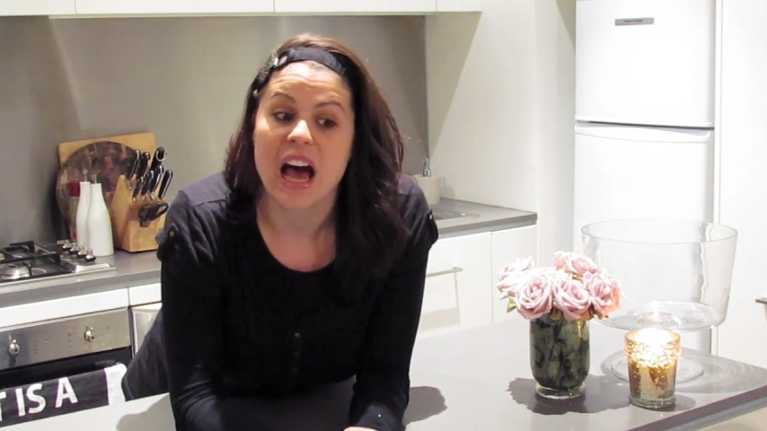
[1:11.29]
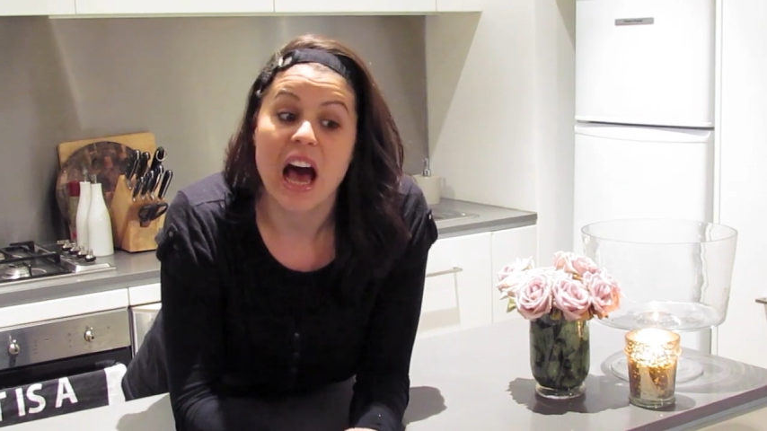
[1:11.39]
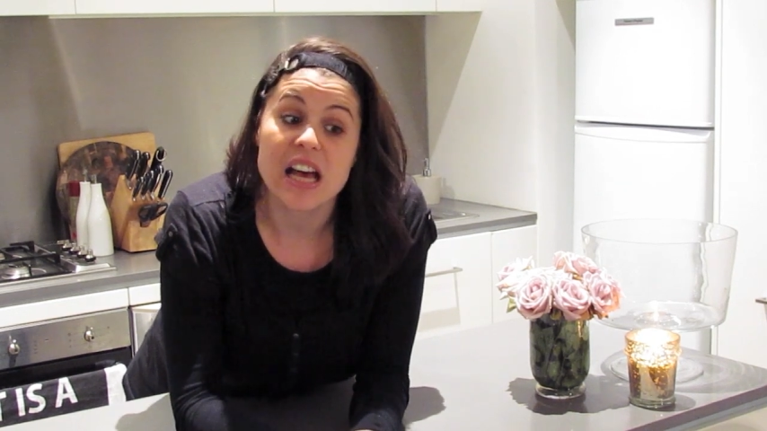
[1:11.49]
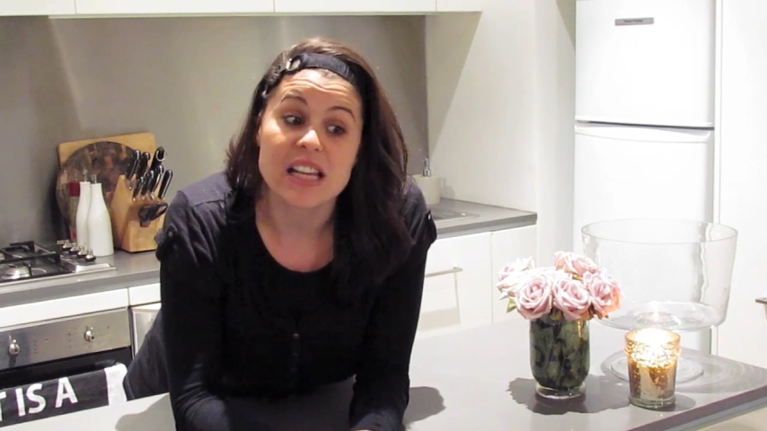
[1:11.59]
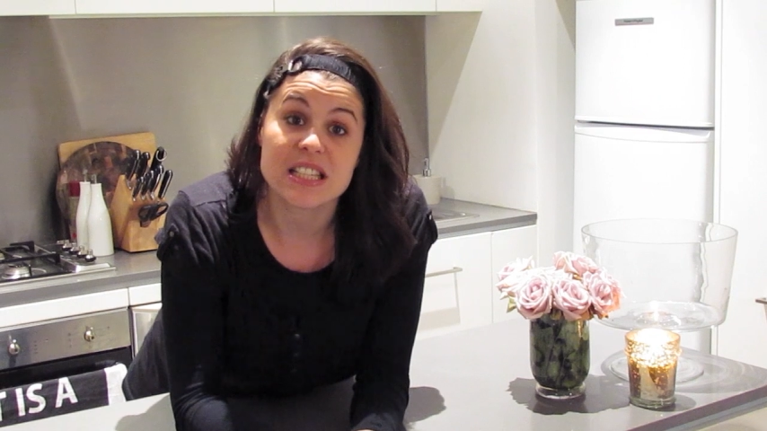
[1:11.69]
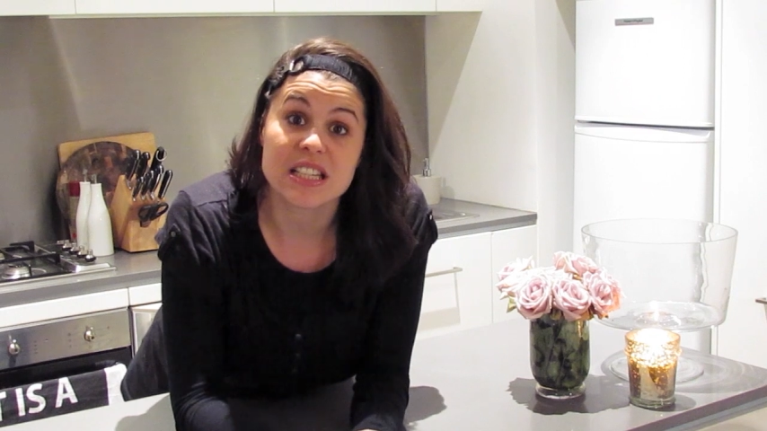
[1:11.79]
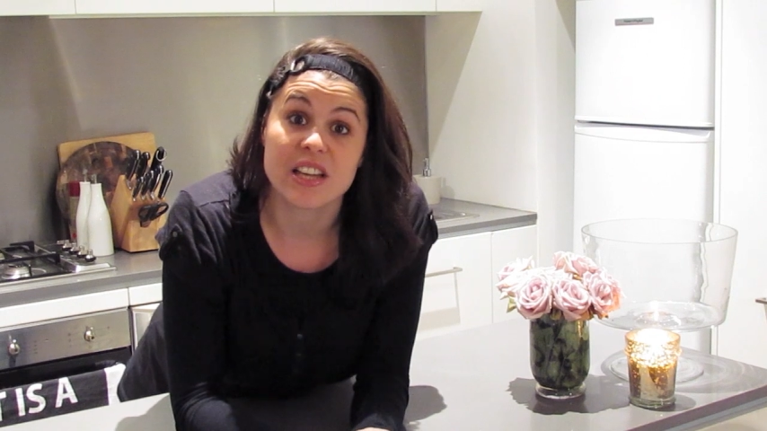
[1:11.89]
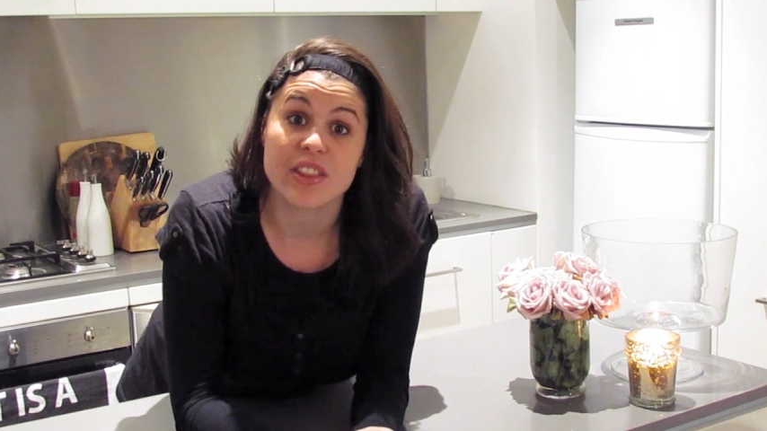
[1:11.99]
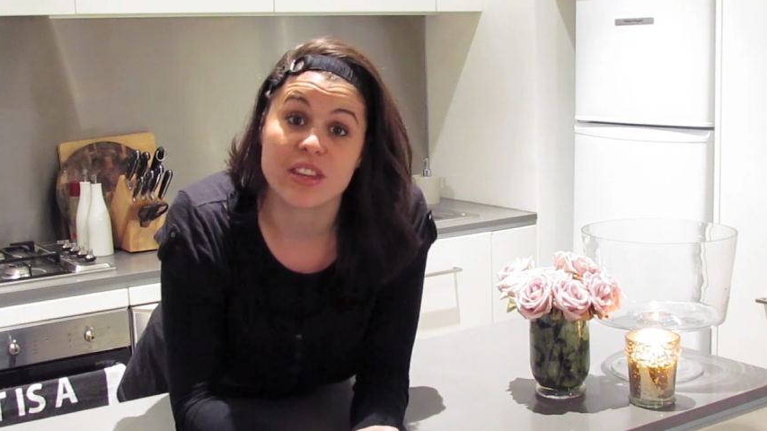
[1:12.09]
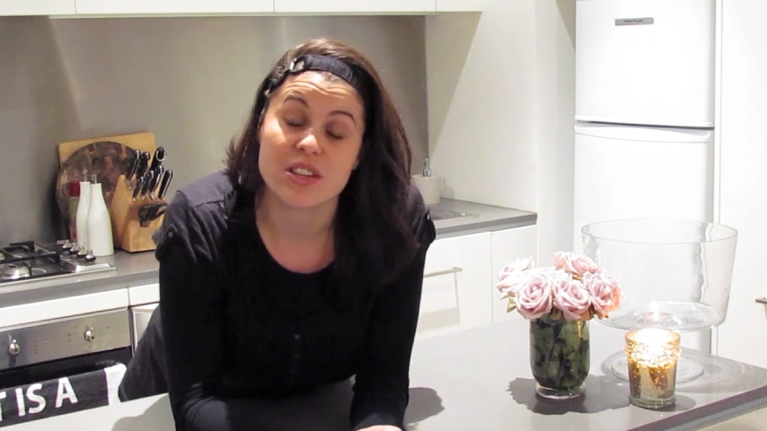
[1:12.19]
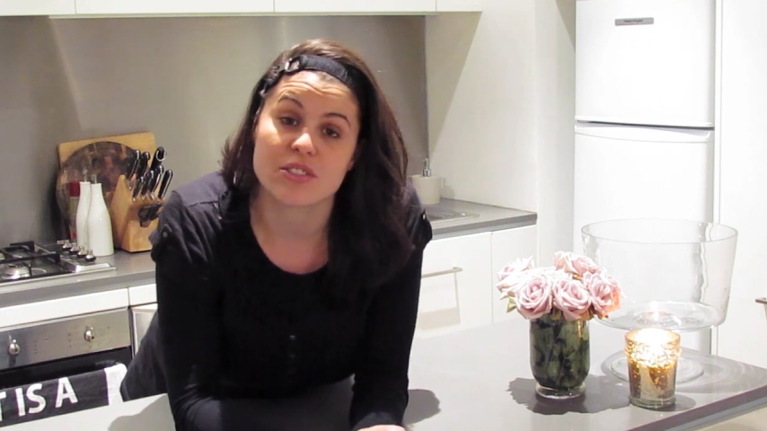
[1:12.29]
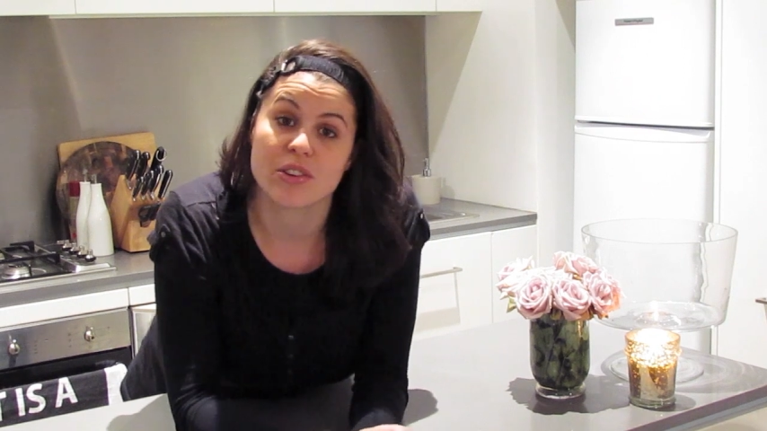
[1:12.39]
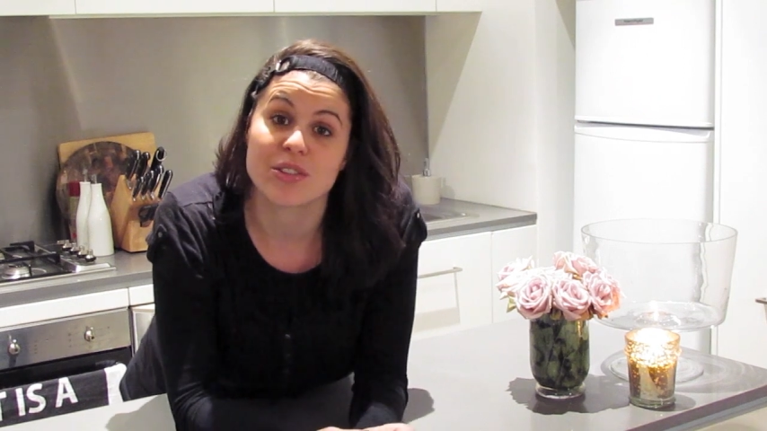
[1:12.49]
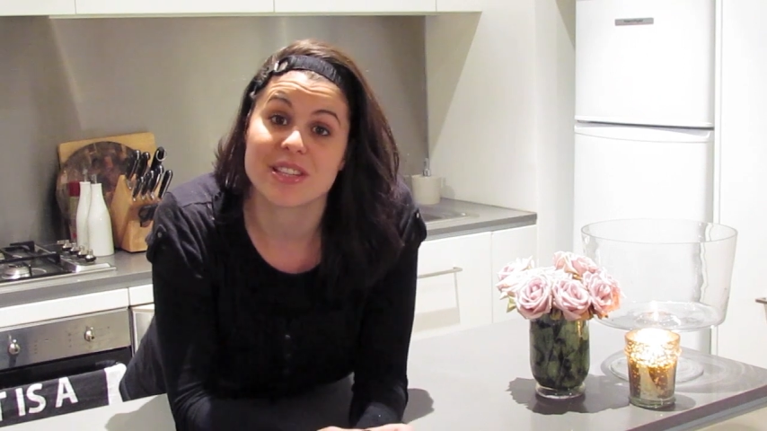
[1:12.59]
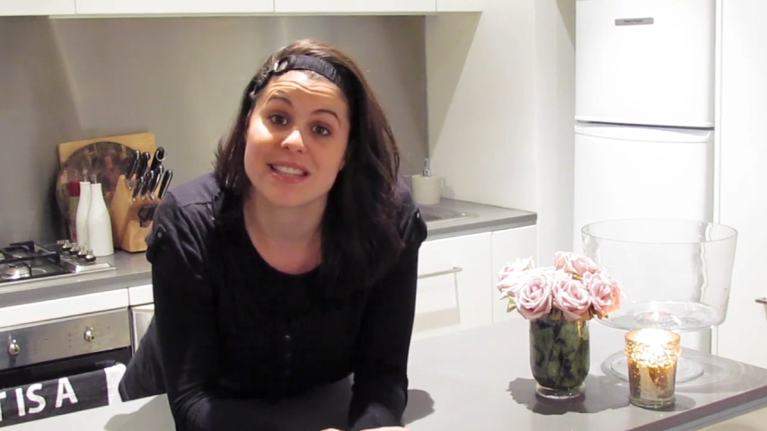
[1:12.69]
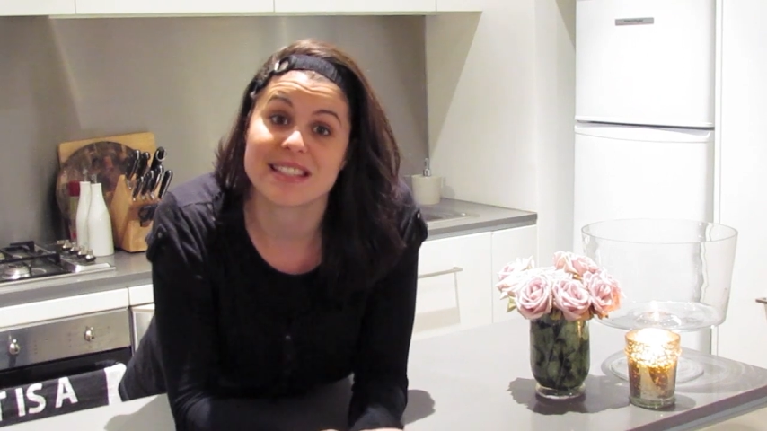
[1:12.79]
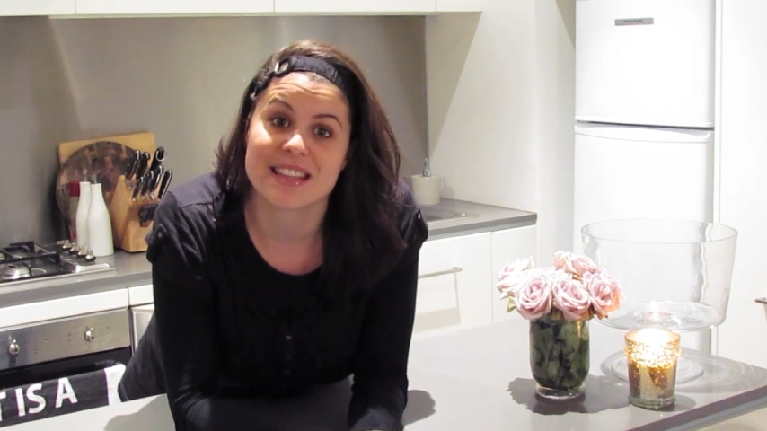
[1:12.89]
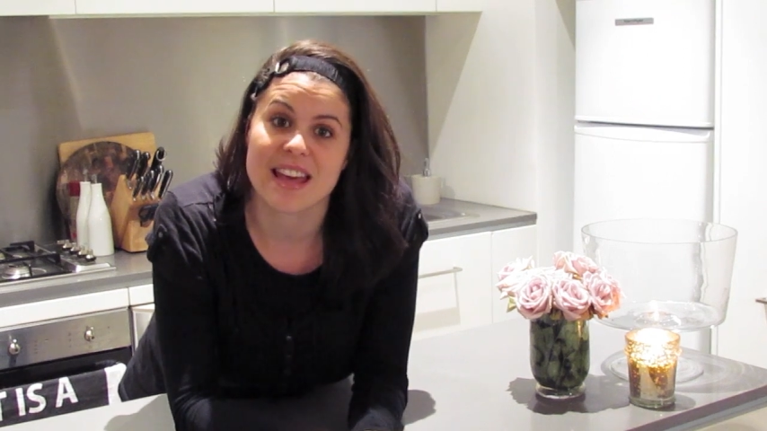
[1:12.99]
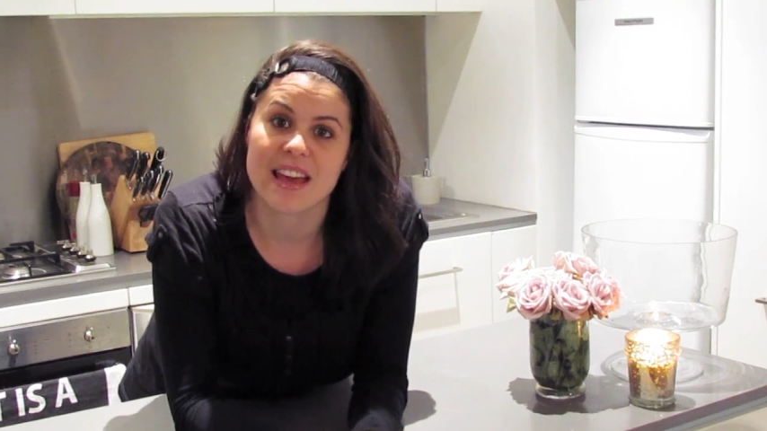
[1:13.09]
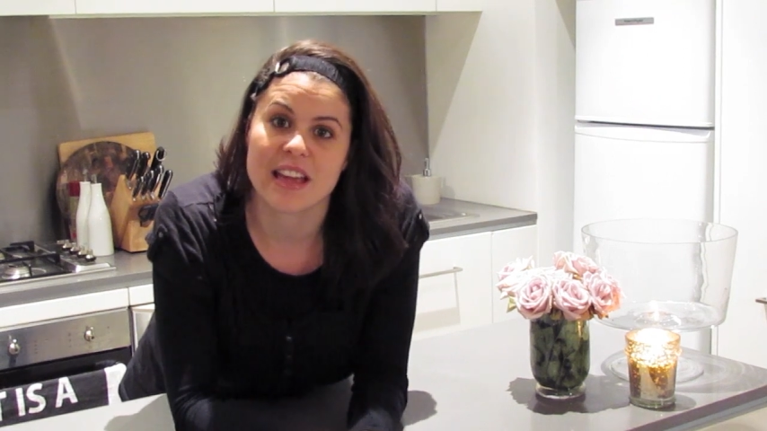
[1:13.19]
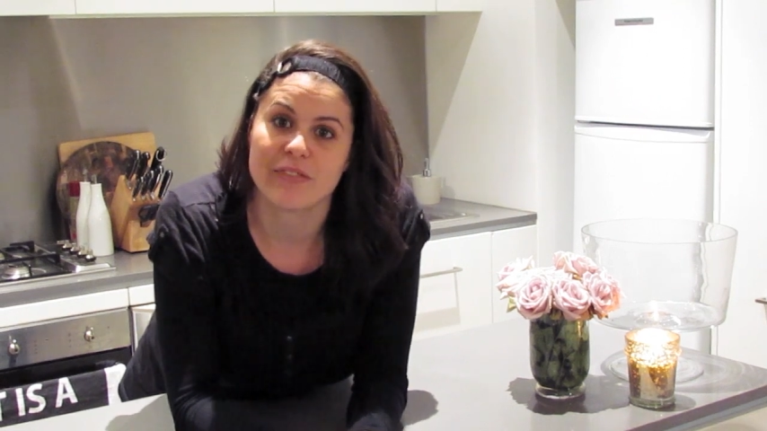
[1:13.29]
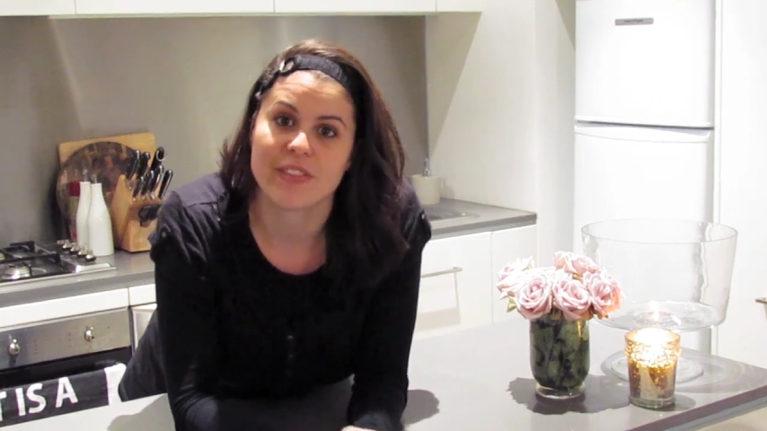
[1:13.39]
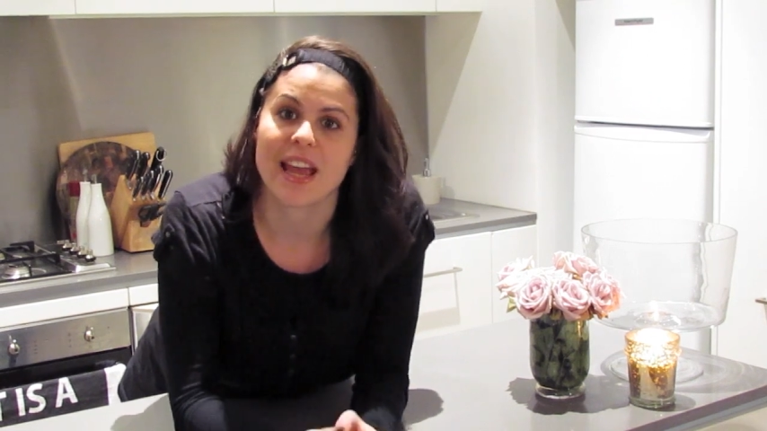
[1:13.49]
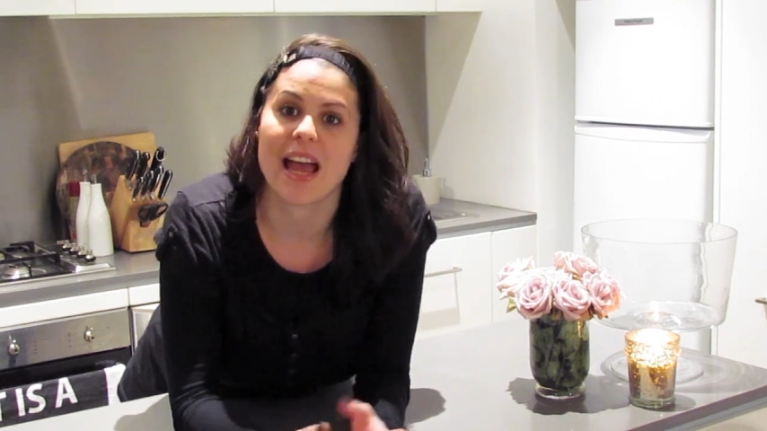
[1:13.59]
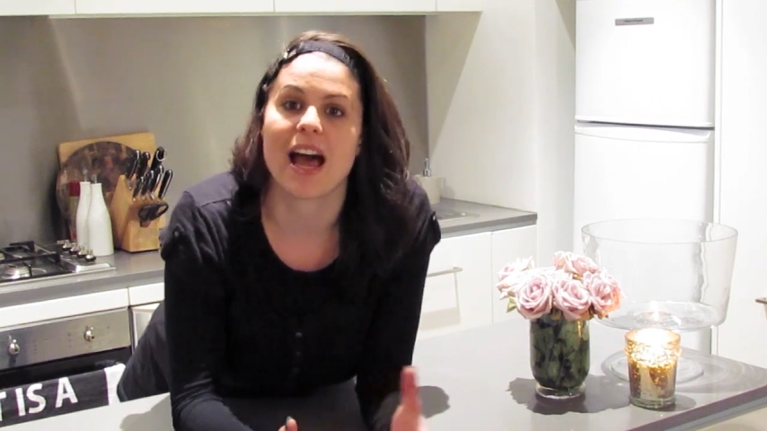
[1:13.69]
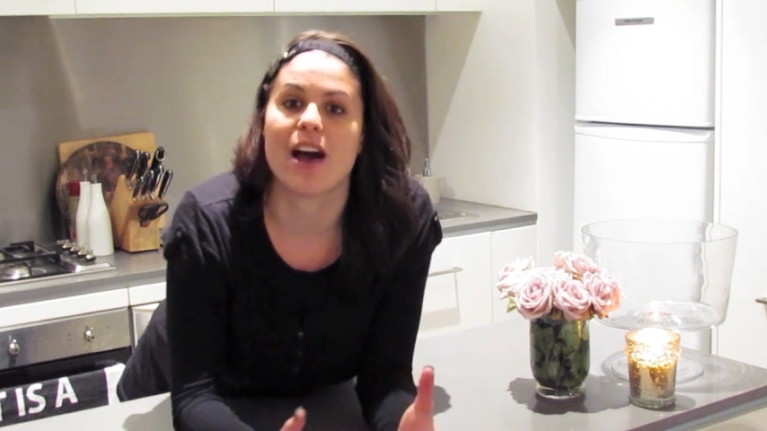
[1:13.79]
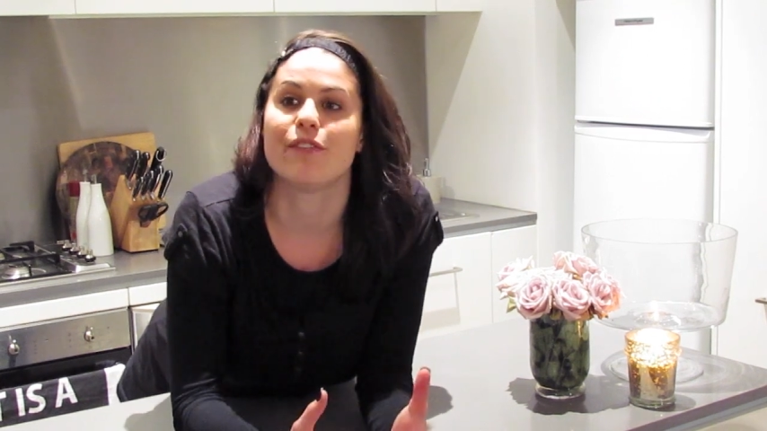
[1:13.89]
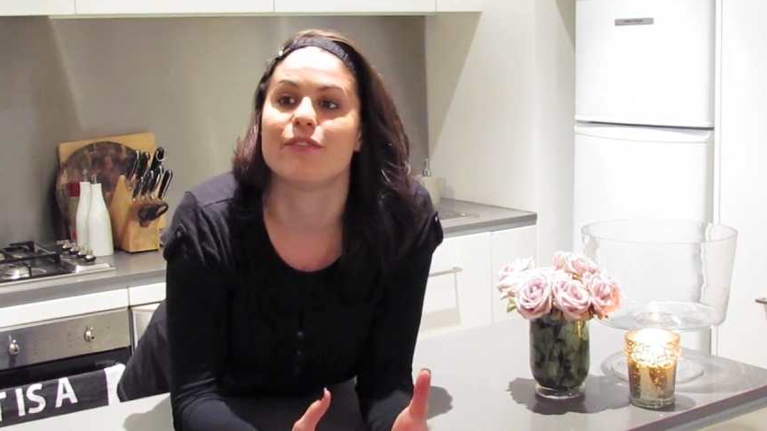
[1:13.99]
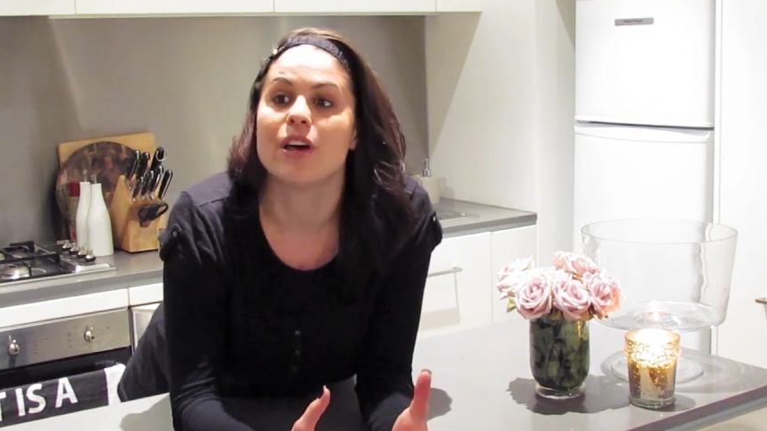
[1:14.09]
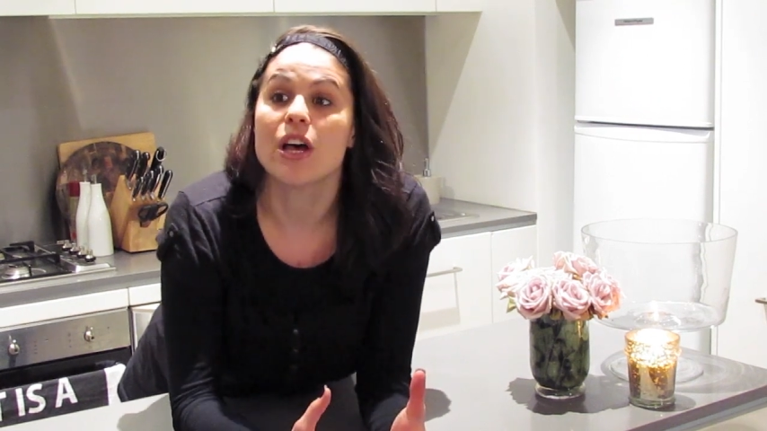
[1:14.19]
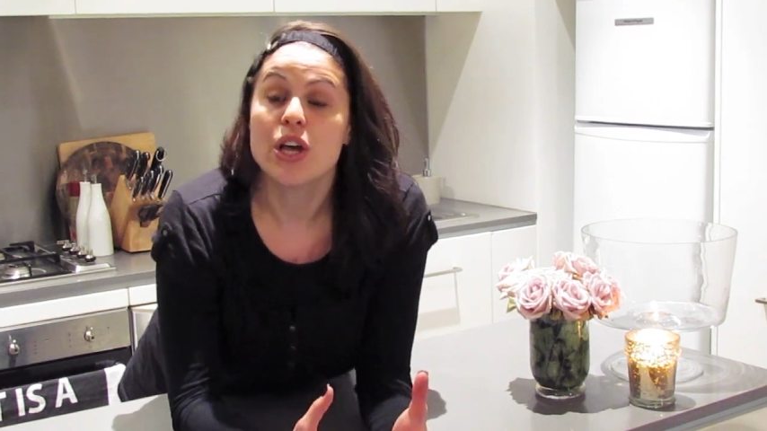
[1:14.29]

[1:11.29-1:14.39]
ask the associates there if they have,